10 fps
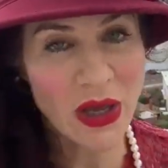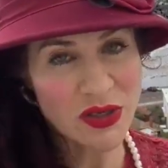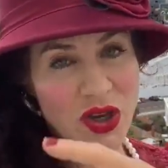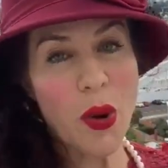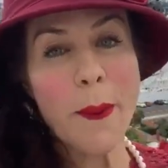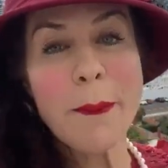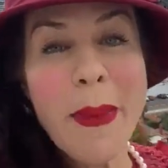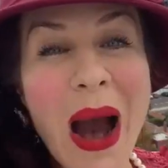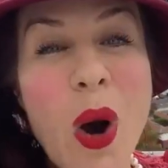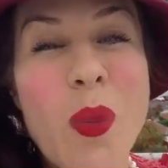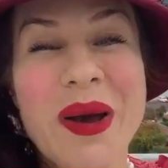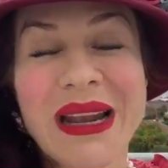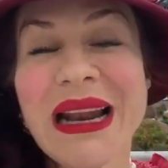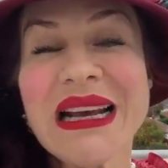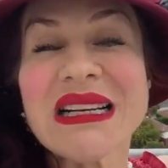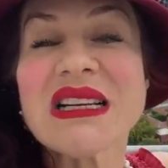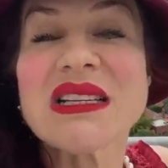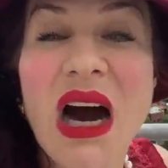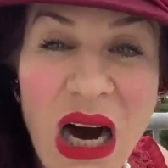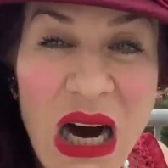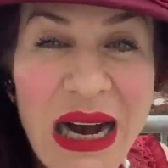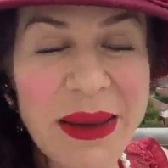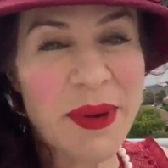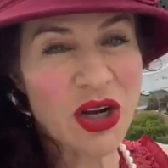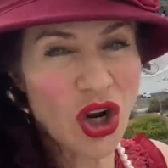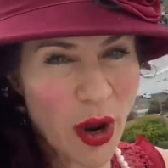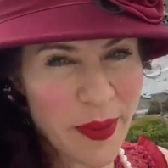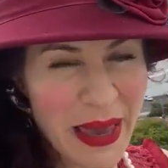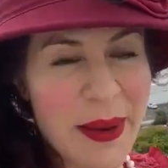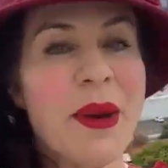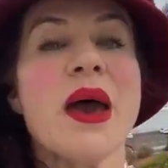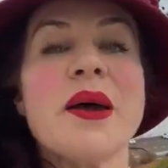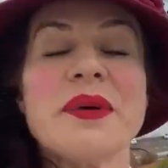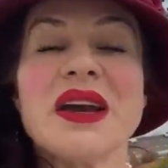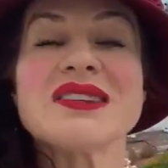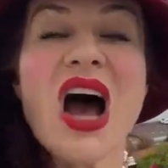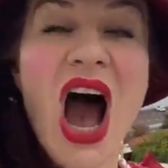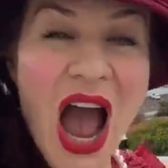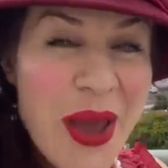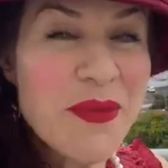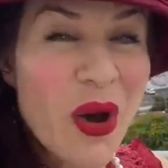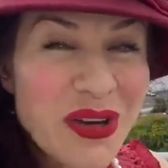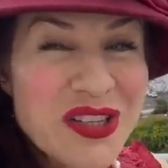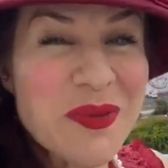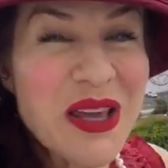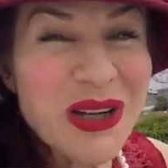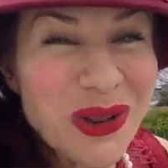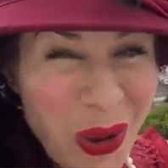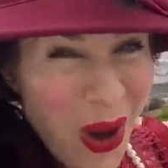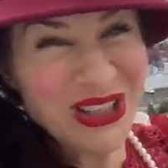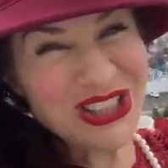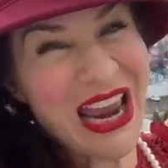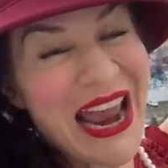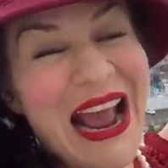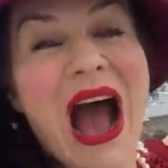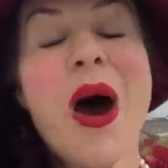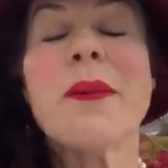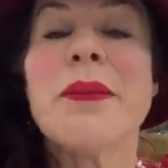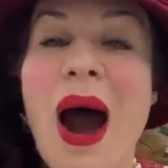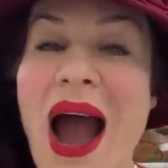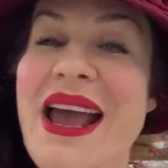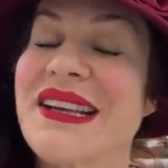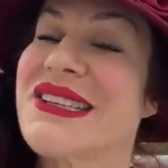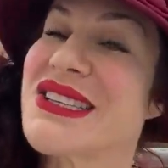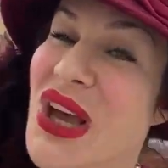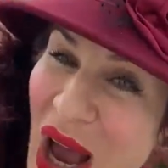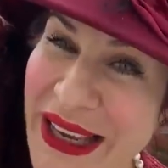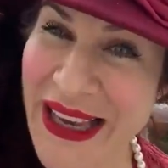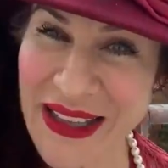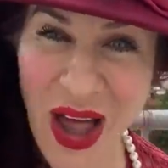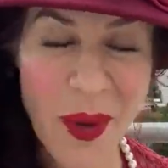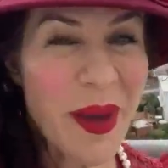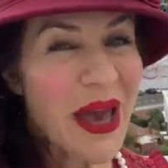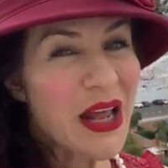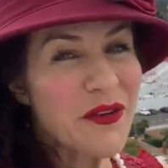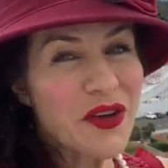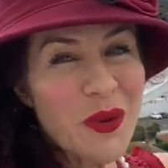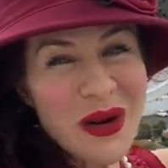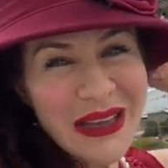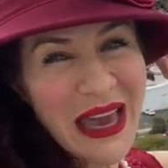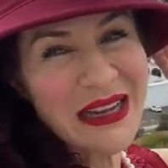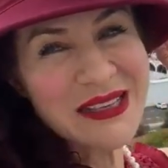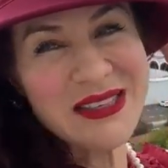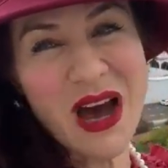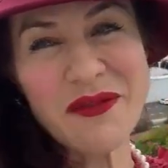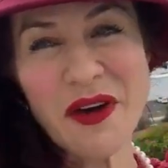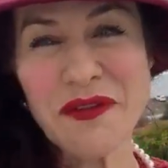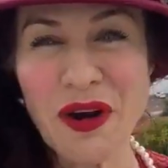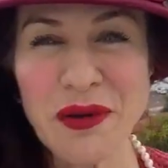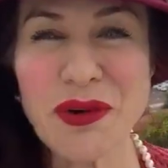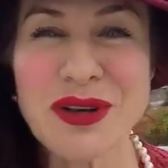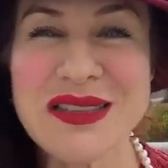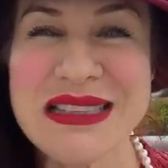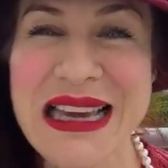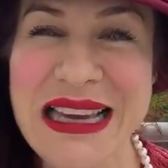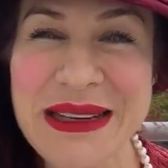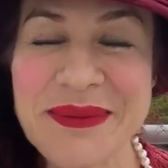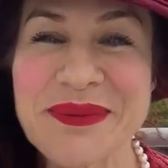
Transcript: So Melbourne time, 9 p.m. Because I am going to be launching my psychic club. And if you want to get yourself a front row seat,